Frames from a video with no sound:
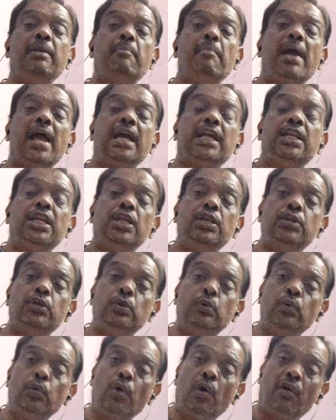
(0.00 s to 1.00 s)

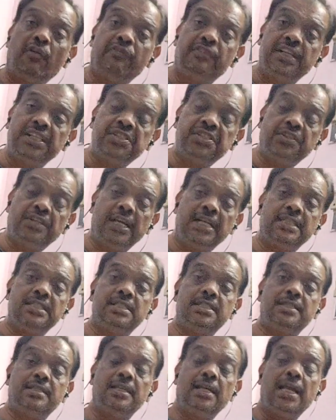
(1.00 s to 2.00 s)
magnitude of
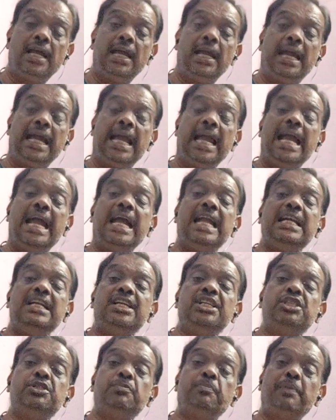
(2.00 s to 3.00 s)
distance and
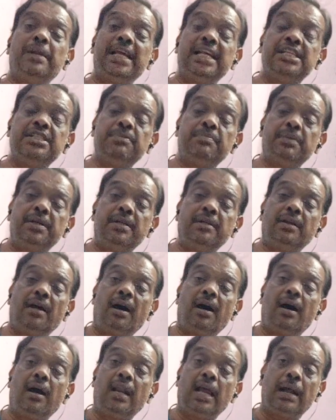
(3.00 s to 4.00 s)
displacement
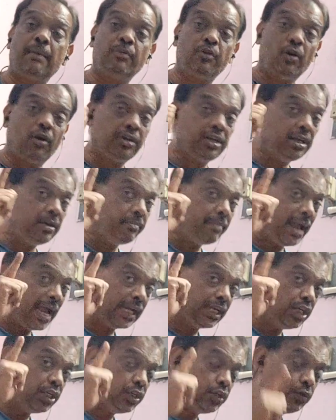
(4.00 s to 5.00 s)
are, I am talking
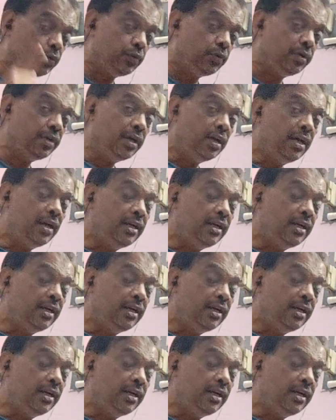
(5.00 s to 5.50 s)
magnitude.